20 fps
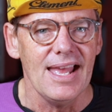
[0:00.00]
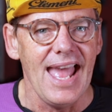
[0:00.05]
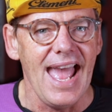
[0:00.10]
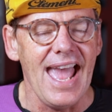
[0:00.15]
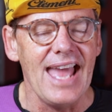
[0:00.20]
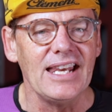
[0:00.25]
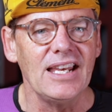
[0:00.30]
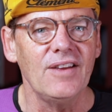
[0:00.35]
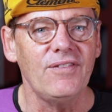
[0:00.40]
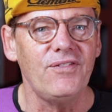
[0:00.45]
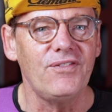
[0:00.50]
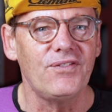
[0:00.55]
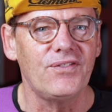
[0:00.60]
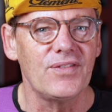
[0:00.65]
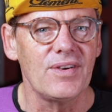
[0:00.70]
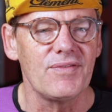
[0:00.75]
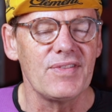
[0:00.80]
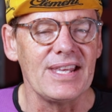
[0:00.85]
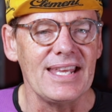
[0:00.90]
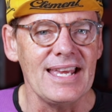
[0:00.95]
And if
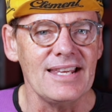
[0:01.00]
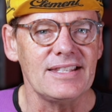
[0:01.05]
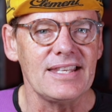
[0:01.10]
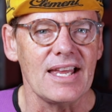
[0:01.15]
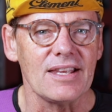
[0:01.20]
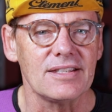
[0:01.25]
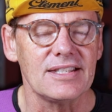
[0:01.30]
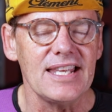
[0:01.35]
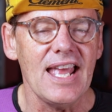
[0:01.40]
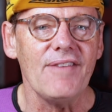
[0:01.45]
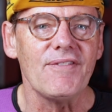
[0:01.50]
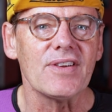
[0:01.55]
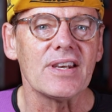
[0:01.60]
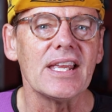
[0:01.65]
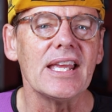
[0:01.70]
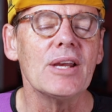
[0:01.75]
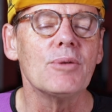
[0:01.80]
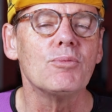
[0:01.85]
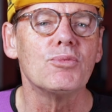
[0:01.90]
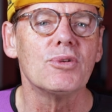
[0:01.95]
with the SL7,
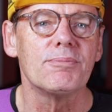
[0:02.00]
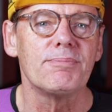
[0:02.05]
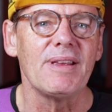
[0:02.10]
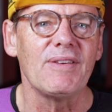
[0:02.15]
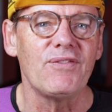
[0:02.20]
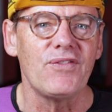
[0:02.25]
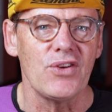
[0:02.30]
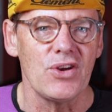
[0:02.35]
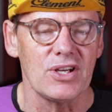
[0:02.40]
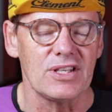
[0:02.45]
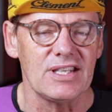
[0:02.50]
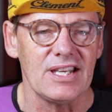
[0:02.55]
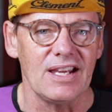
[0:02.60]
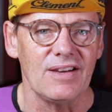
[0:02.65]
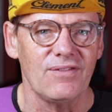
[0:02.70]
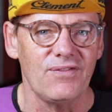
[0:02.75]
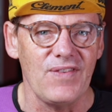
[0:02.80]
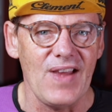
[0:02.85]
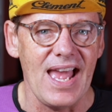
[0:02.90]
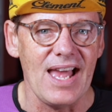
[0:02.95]
it would be
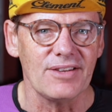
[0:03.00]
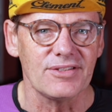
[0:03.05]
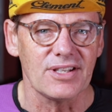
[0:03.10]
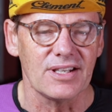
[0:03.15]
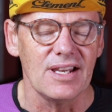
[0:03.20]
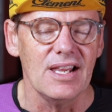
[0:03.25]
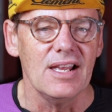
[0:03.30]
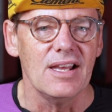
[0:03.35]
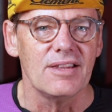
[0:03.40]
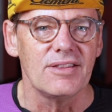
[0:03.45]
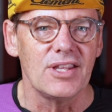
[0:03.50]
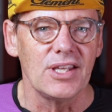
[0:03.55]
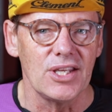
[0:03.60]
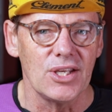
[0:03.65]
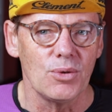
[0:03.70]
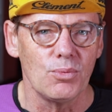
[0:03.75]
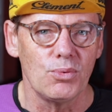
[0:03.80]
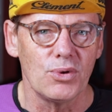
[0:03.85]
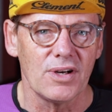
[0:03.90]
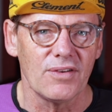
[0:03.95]
13,000 that
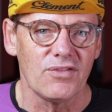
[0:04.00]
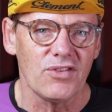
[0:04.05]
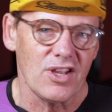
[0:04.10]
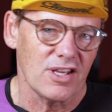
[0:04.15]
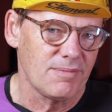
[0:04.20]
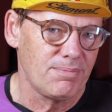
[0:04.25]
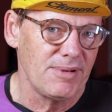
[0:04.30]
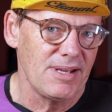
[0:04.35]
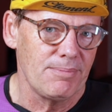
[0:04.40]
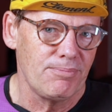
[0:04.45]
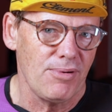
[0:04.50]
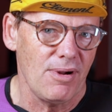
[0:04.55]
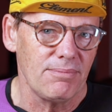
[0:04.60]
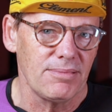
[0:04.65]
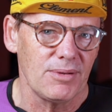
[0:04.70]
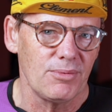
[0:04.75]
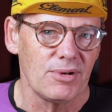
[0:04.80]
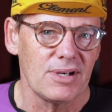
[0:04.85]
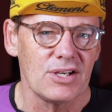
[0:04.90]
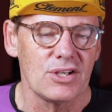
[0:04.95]
you would have lost, but you
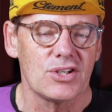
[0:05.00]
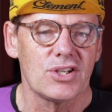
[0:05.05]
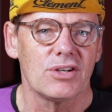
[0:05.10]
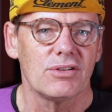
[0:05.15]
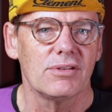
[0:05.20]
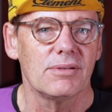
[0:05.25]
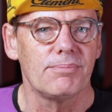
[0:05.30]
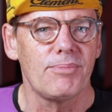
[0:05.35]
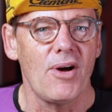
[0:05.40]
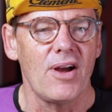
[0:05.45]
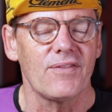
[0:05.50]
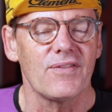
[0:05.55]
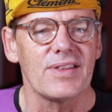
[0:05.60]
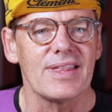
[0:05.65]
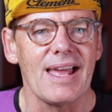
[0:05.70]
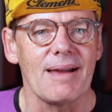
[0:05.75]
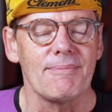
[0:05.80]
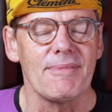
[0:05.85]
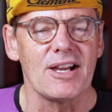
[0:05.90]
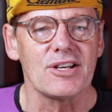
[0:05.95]
probably would insure a bike for
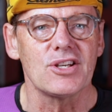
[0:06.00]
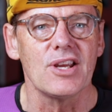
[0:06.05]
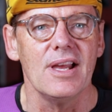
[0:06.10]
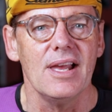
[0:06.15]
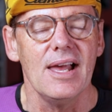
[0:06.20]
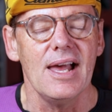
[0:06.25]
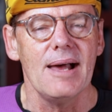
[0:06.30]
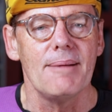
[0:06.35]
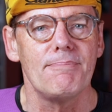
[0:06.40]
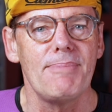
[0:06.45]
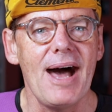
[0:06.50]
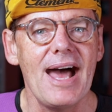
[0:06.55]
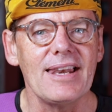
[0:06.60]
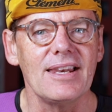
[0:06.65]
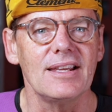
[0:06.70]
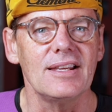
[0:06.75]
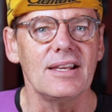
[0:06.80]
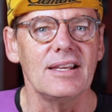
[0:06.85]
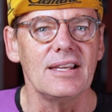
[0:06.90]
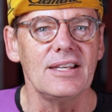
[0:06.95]
that much. But
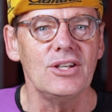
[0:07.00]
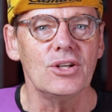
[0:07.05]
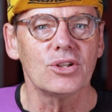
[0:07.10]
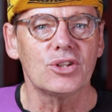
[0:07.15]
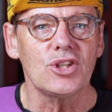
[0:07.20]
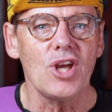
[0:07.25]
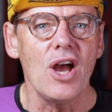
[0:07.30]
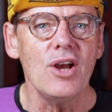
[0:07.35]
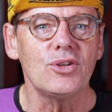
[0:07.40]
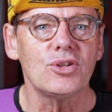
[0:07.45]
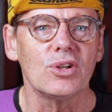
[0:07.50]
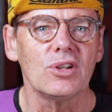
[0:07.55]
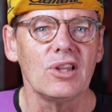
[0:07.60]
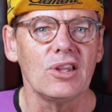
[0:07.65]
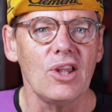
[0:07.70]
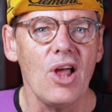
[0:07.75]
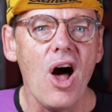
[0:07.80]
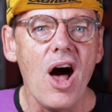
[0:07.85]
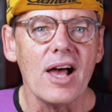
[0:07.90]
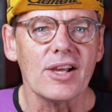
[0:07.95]
your total
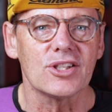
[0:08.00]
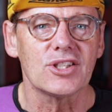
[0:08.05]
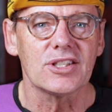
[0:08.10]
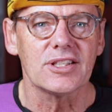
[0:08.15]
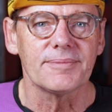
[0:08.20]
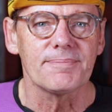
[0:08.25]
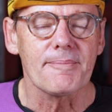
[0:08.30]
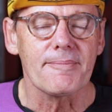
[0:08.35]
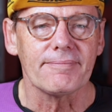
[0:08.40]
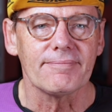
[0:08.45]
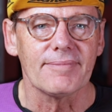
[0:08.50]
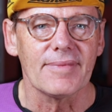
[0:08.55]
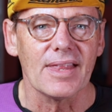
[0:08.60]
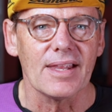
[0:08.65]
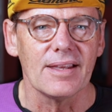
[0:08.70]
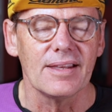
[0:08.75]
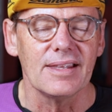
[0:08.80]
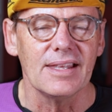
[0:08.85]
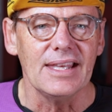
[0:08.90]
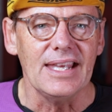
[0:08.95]
loss,
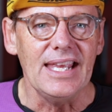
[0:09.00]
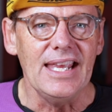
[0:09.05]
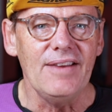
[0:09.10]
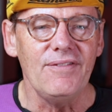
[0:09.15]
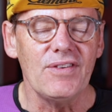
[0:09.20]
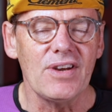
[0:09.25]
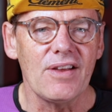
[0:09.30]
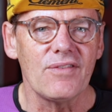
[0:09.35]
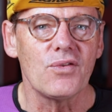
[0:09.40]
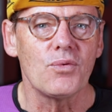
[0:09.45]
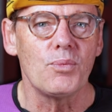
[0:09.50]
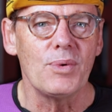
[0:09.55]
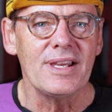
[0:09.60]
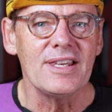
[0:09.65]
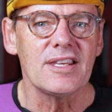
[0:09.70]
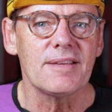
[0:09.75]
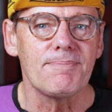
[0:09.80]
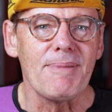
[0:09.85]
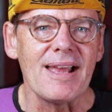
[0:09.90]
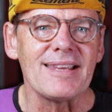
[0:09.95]
even over
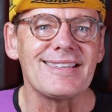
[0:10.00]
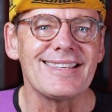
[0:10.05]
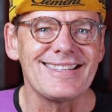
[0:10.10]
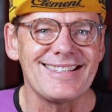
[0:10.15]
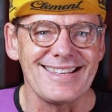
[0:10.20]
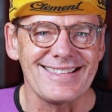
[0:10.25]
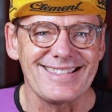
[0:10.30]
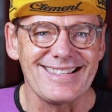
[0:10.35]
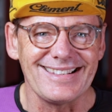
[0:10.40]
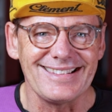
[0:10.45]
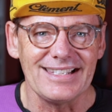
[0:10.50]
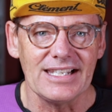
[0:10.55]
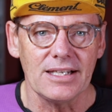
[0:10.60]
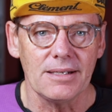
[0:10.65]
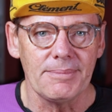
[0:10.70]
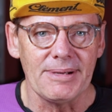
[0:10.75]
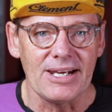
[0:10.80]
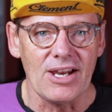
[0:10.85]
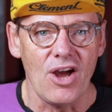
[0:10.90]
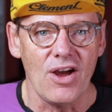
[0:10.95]
Windspace, is just a little
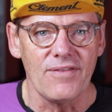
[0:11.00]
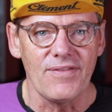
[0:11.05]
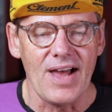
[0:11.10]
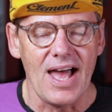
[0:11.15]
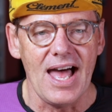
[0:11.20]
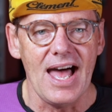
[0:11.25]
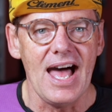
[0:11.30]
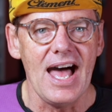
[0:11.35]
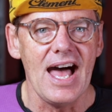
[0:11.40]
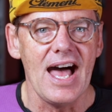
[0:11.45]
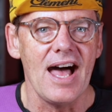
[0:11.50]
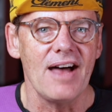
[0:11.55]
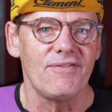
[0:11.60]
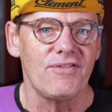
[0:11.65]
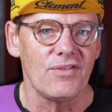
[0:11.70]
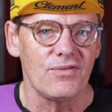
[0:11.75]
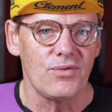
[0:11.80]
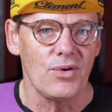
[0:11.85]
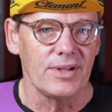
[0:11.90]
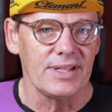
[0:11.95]
bit over half
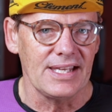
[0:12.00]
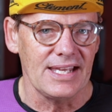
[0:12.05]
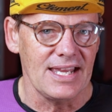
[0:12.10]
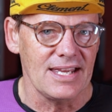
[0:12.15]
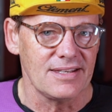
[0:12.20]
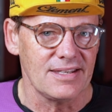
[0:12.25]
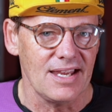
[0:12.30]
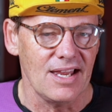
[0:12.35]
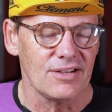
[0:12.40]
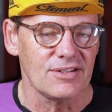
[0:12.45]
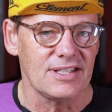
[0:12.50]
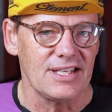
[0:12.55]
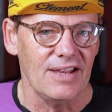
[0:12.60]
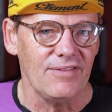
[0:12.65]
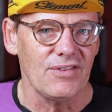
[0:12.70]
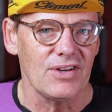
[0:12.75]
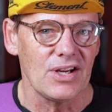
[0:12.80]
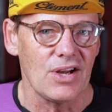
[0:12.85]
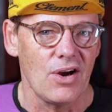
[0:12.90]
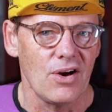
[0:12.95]
of what the
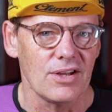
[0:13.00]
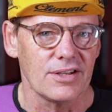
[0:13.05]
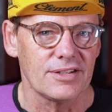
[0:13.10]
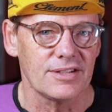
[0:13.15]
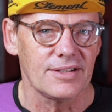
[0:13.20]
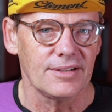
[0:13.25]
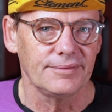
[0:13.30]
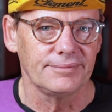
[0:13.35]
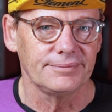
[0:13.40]
SL7 cost.